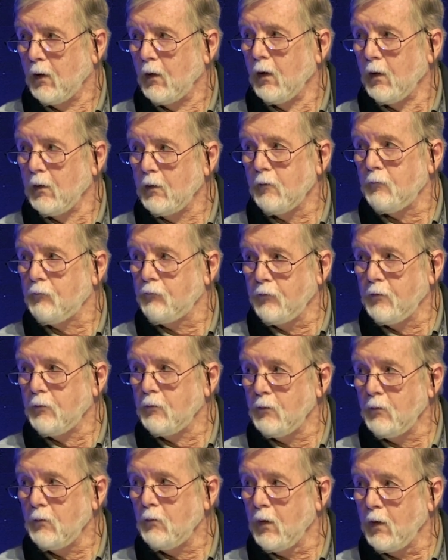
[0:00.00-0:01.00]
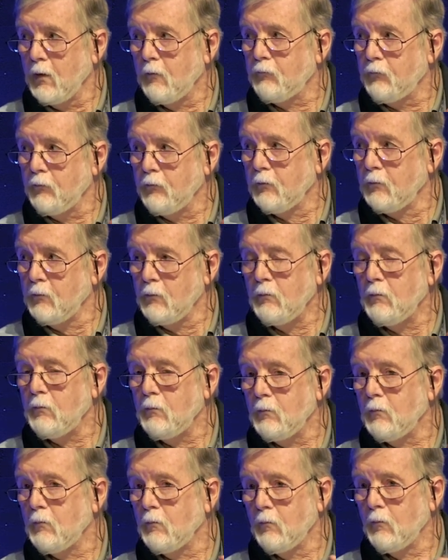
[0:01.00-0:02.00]
And if you
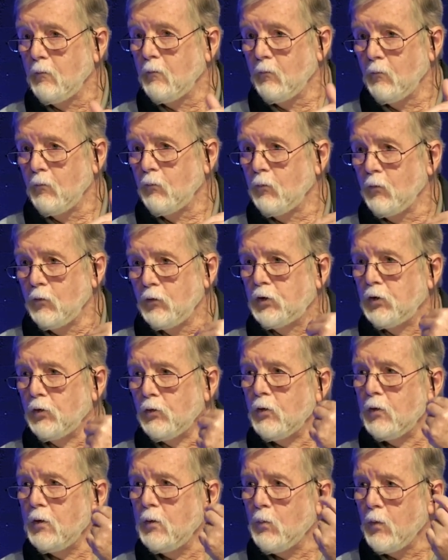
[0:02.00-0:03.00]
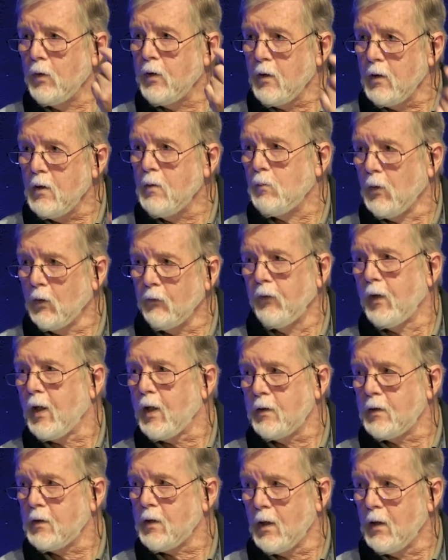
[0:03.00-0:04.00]
join with him on
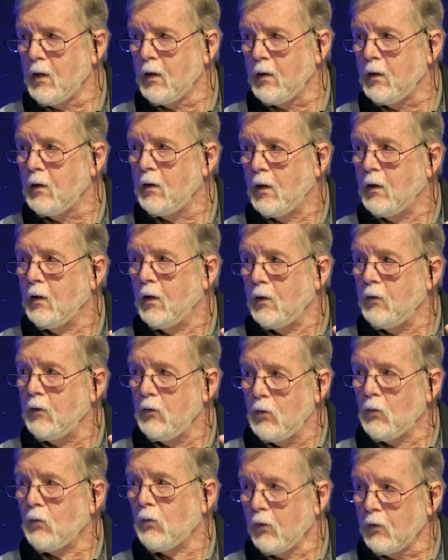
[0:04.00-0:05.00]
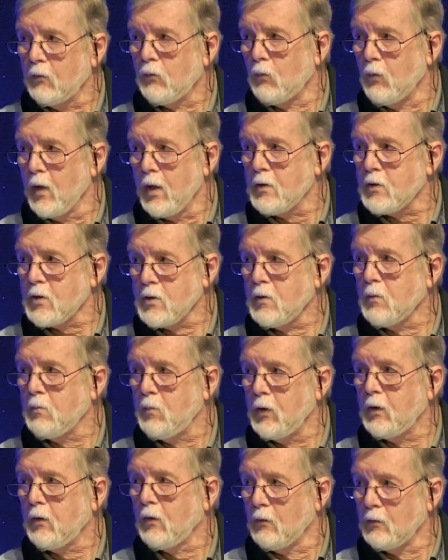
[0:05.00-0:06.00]
that day, you're at rest
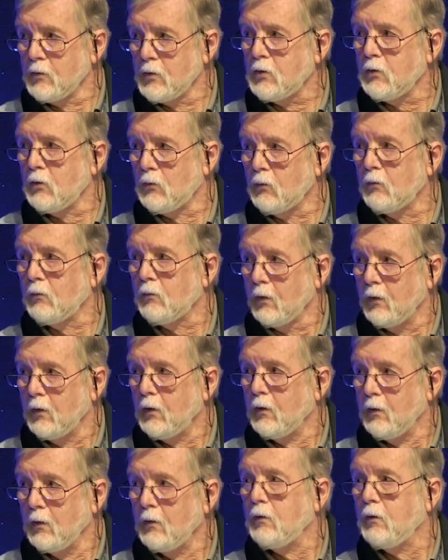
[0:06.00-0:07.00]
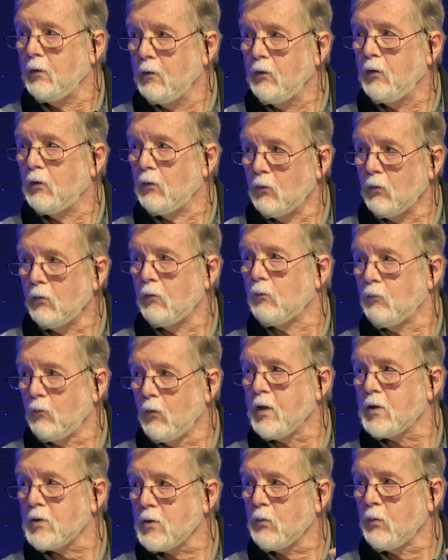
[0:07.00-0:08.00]
because you're at
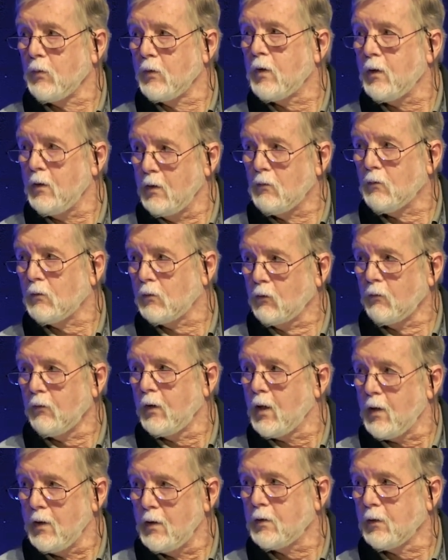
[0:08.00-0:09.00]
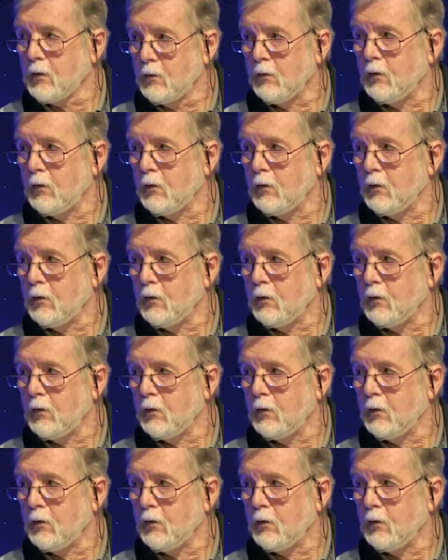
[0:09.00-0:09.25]
rest with your Creator.